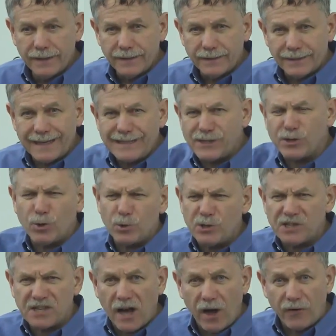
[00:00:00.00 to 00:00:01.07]
Let's go
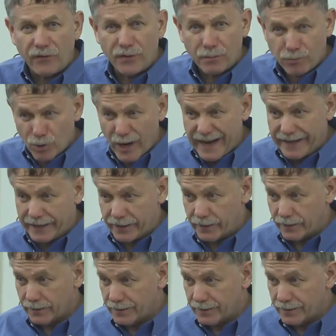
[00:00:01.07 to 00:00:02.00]
solve the brain.